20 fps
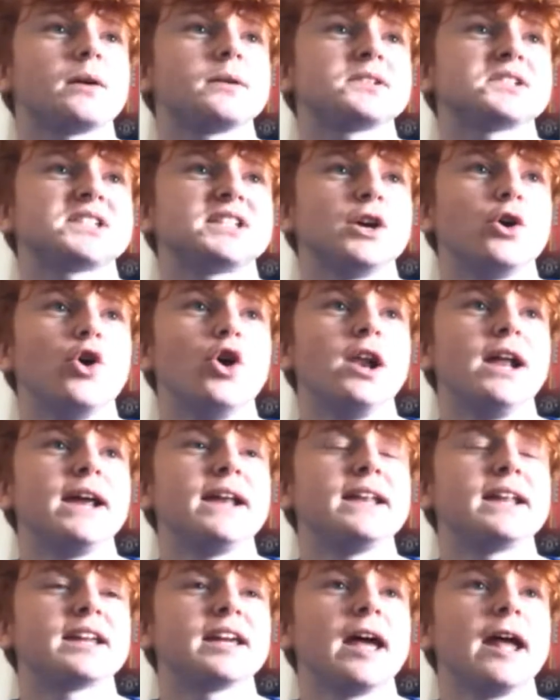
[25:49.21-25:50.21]
Still
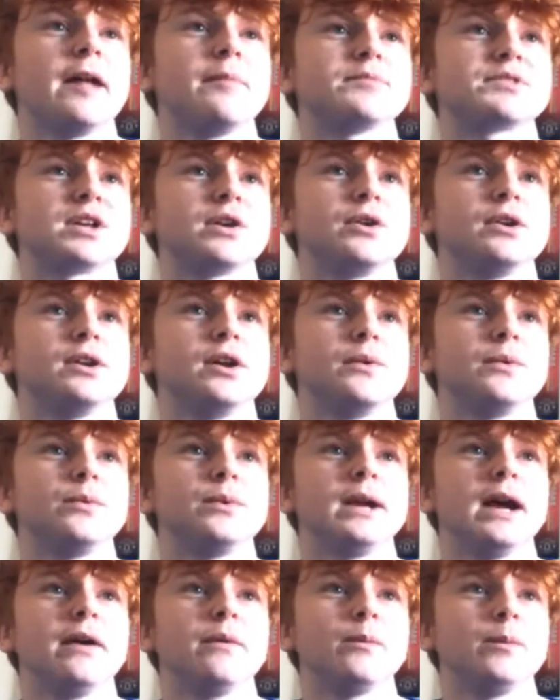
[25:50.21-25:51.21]
early in the game, so
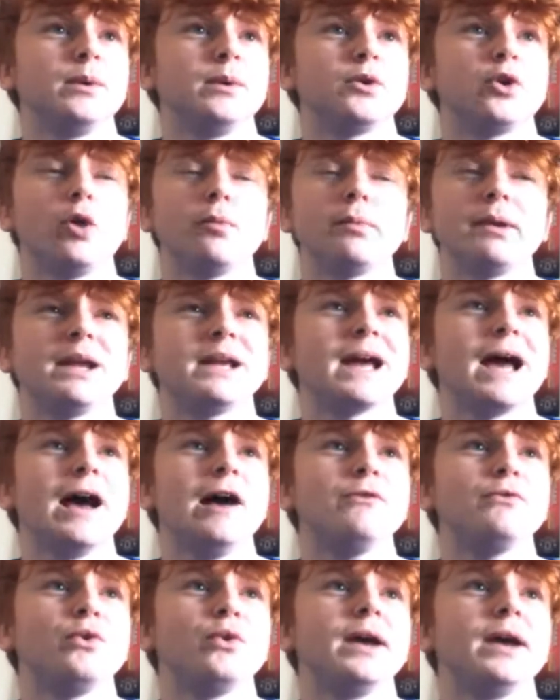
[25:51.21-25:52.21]
we've got to be
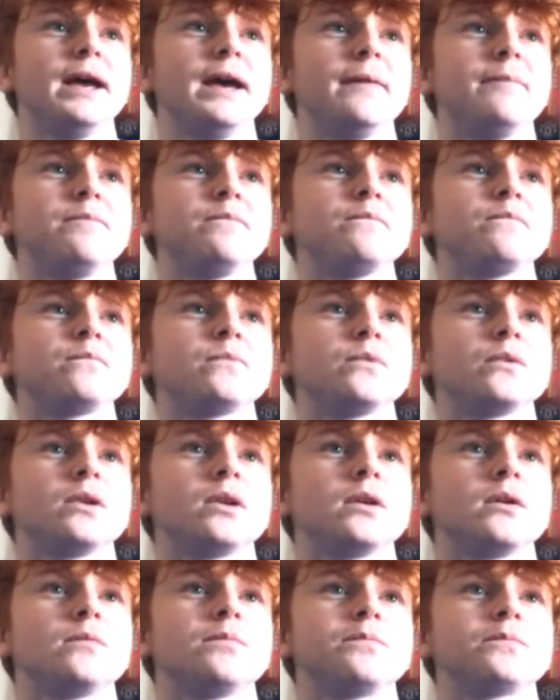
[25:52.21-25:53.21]
careful here.
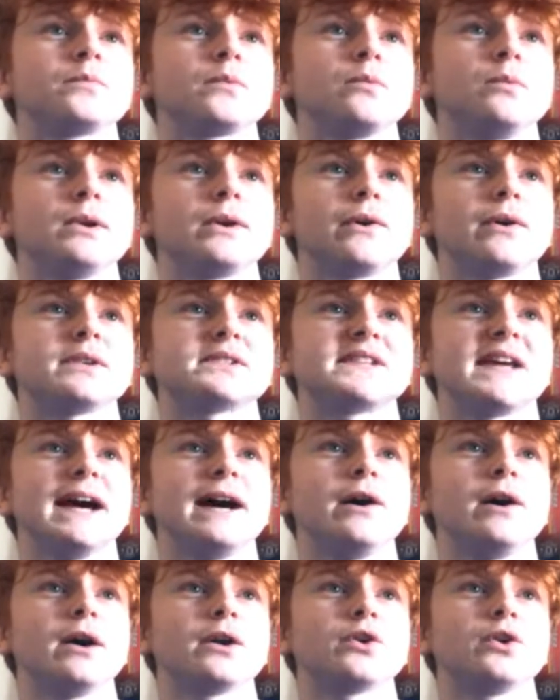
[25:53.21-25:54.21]
We've got to set
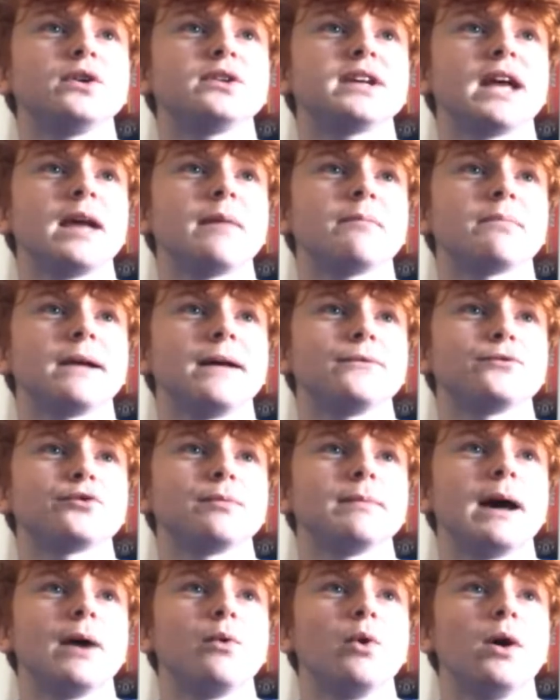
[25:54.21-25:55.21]
out a good game plan
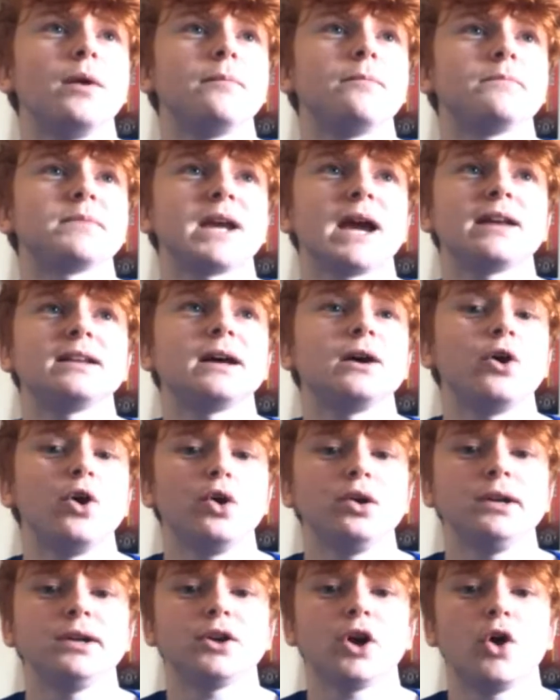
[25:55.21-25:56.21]
from now on. Getting that
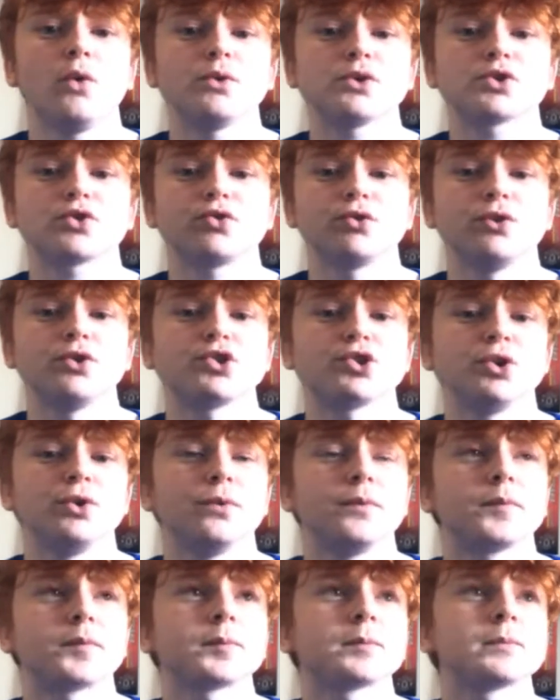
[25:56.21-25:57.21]
early goal was crucial.